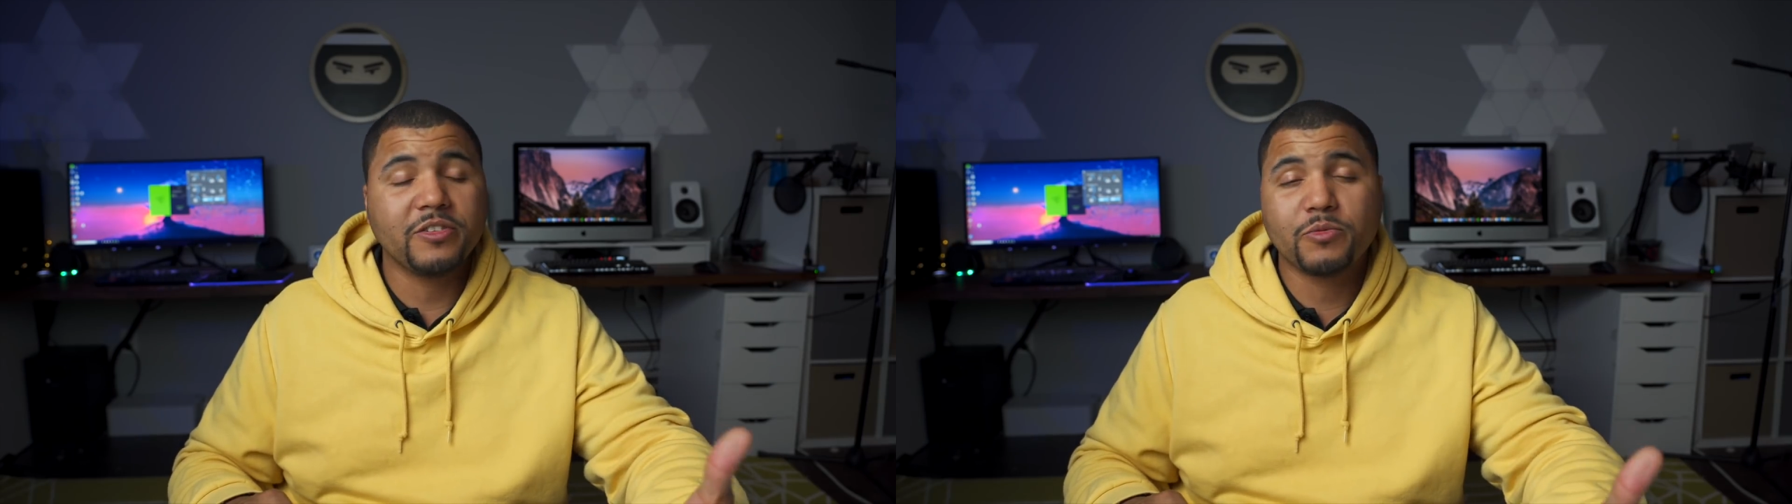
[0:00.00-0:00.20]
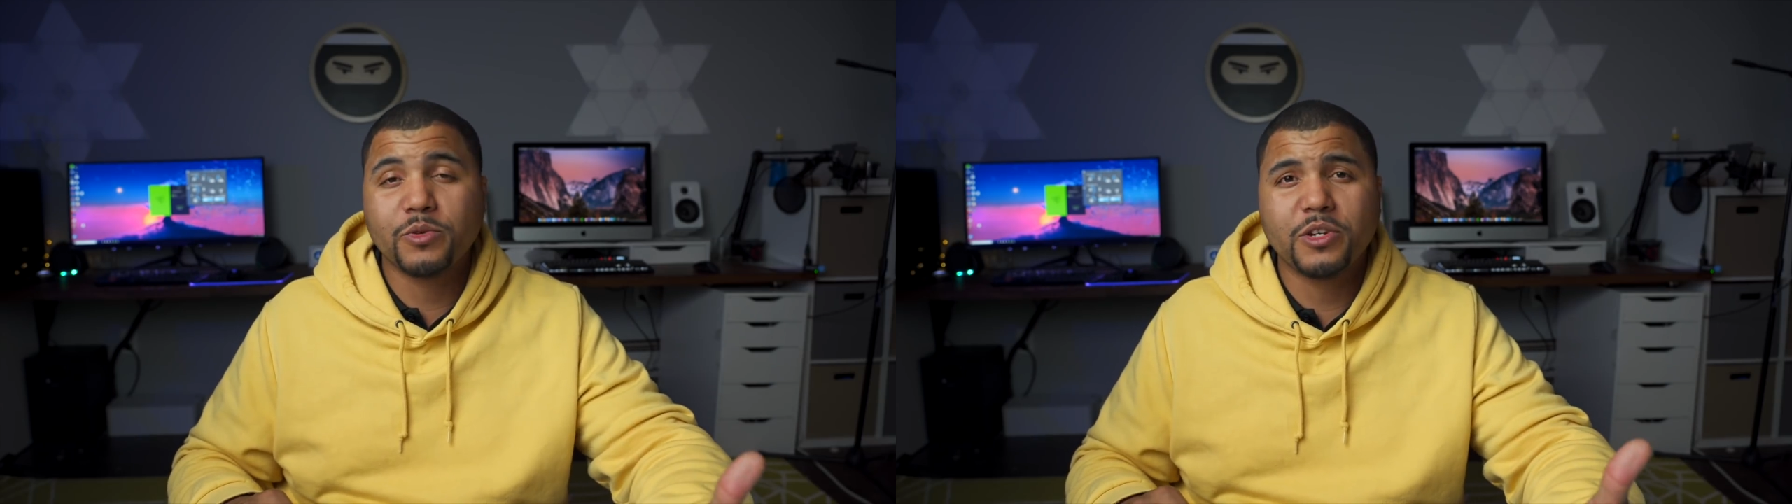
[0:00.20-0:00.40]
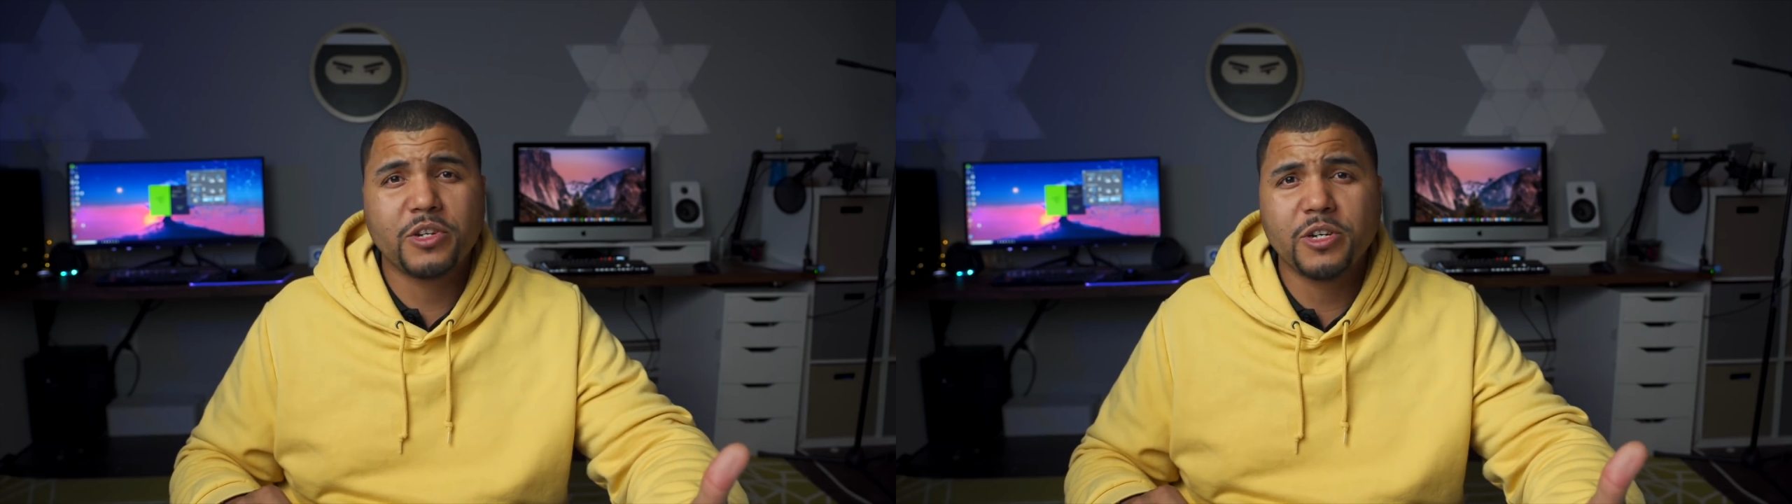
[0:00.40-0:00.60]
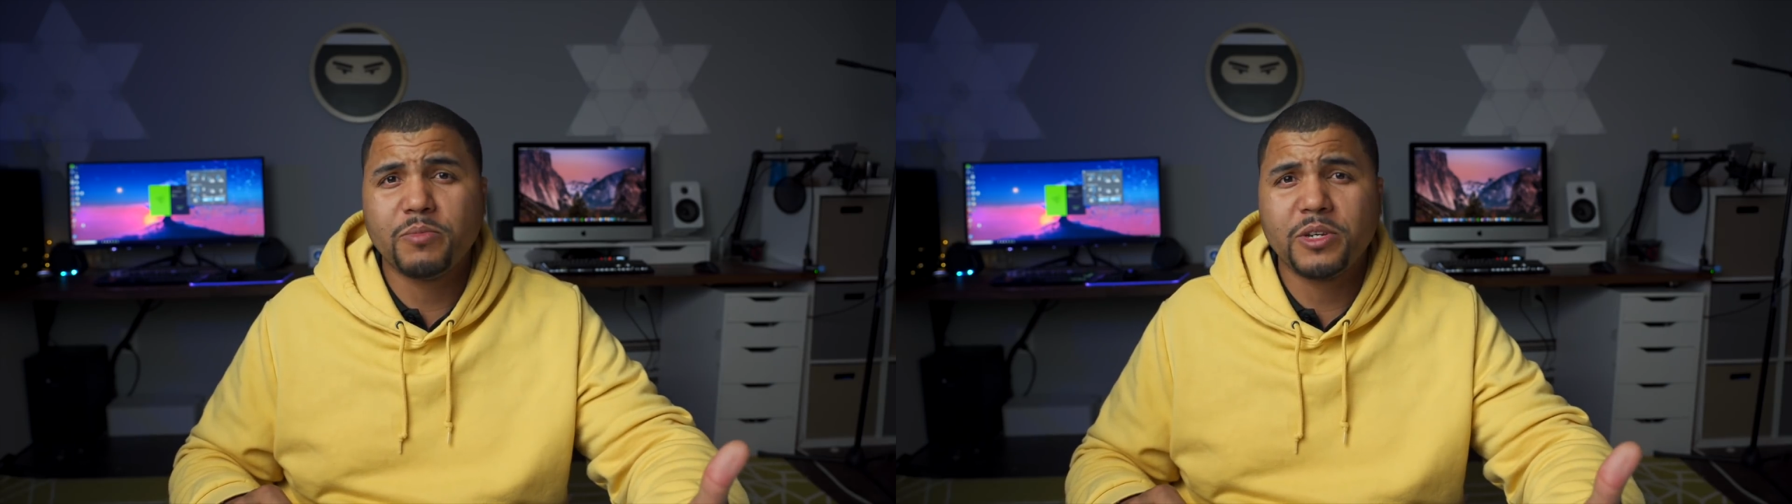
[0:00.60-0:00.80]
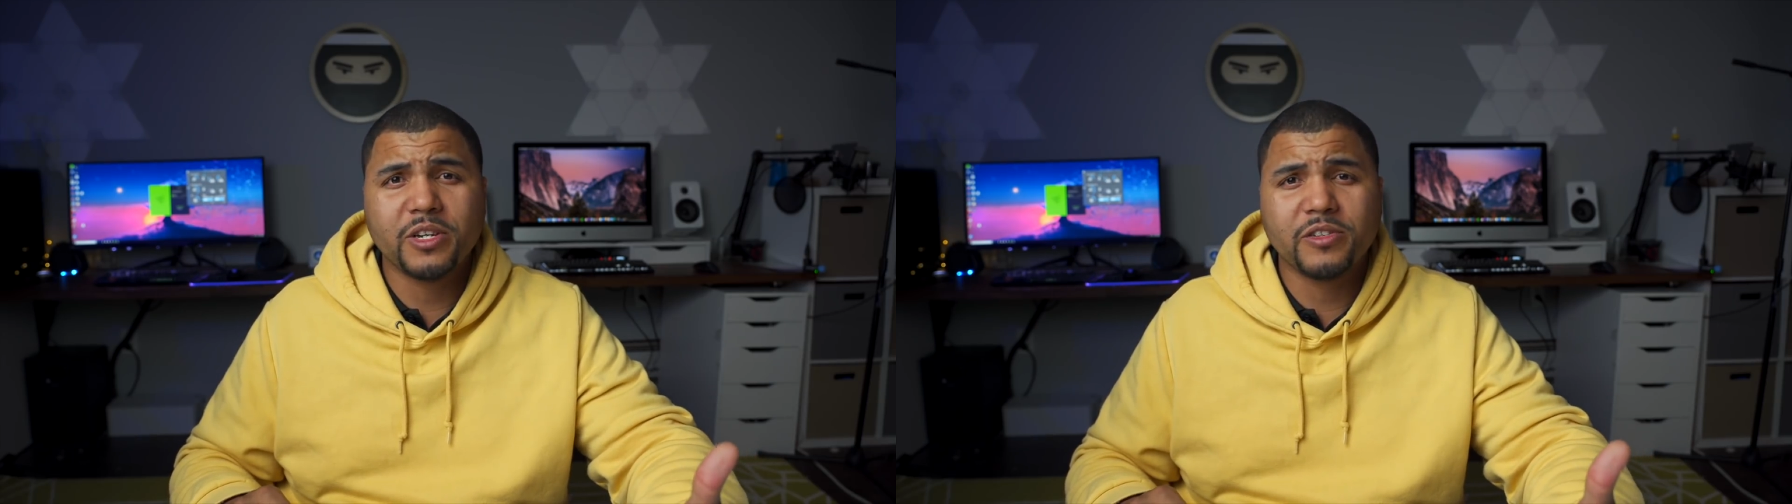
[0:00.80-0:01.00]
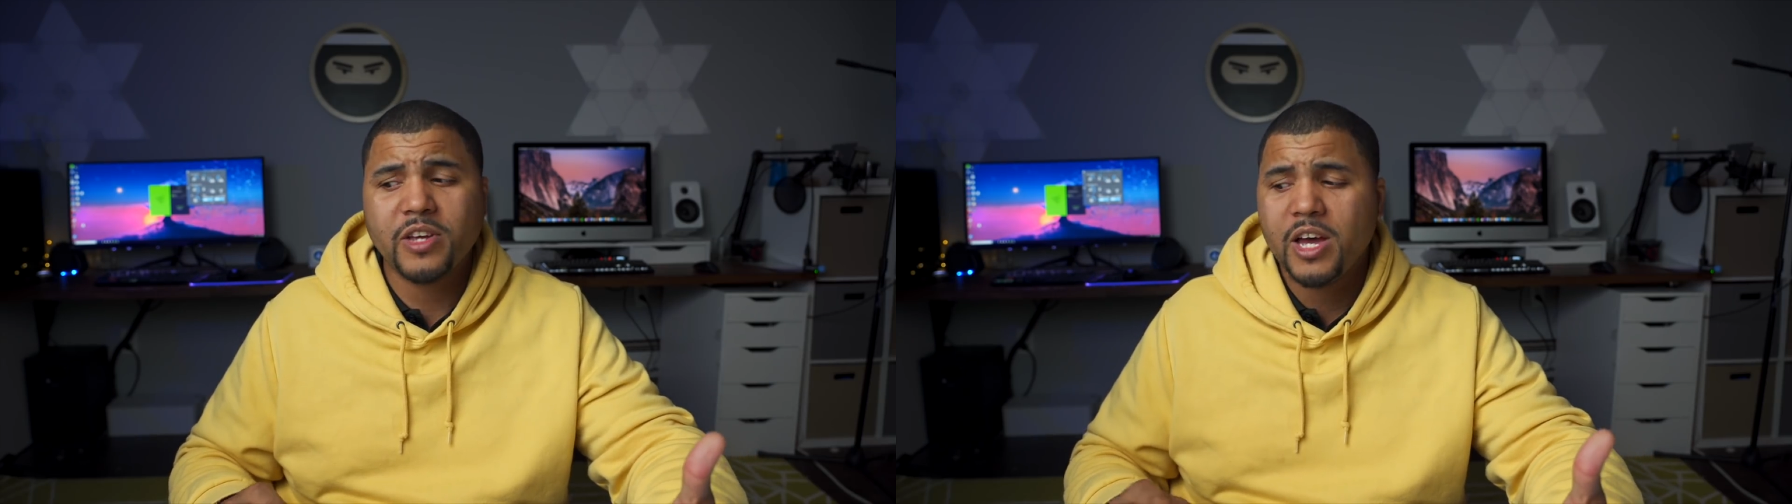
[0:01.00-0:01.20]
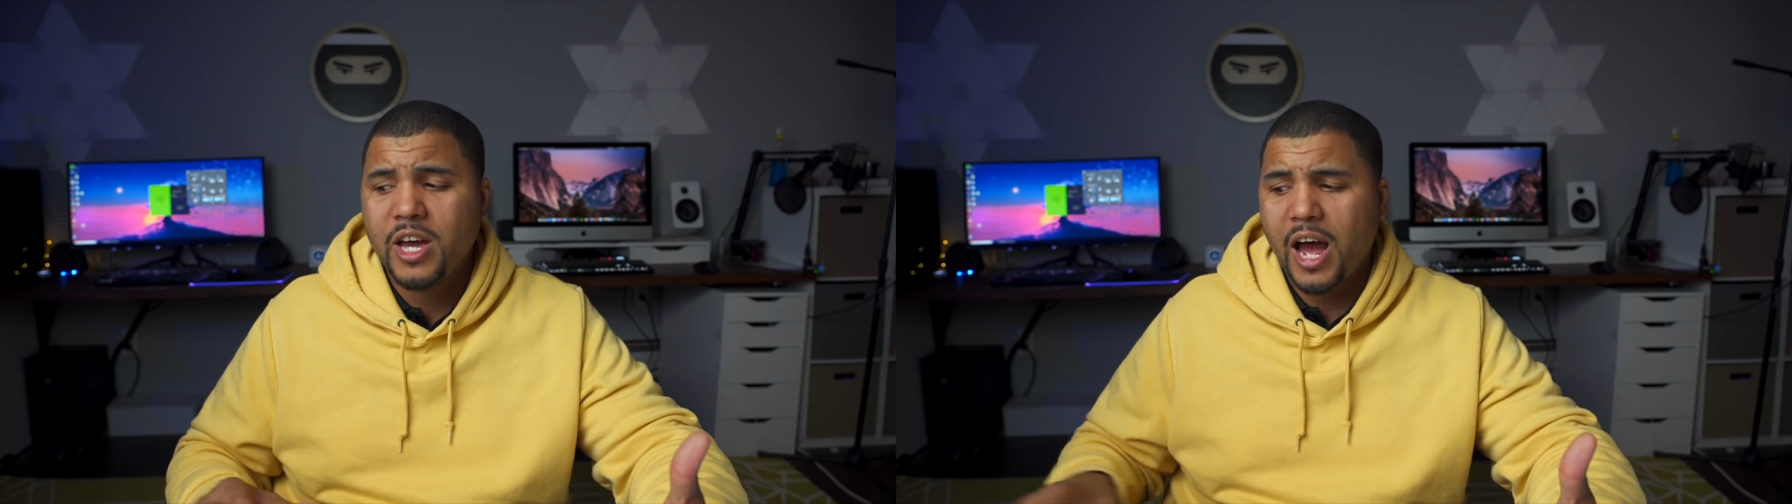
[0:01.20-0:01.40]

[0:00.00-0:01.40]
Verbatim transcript: It's really good because